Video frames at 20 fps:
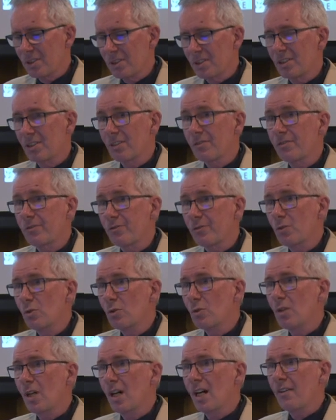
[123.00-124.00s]
to the
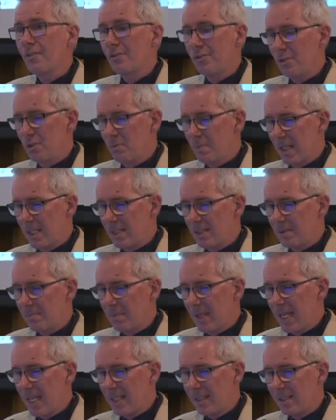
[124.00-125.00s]
fore a few months
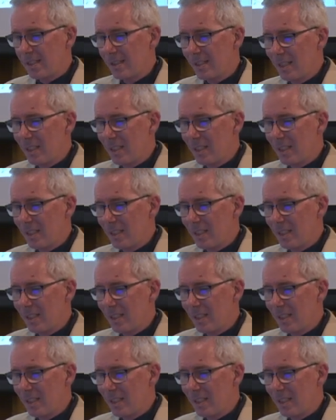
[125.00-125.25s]
back